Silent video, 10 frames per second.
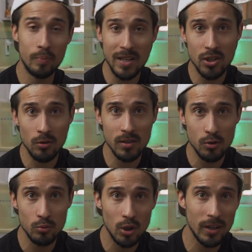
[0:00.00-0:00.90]
be sure
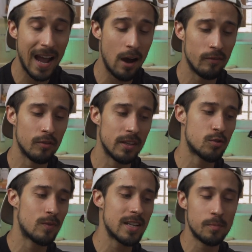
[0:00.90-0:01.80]
to look out for
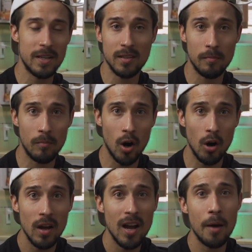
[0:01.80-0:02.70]
this recipe tomorrow.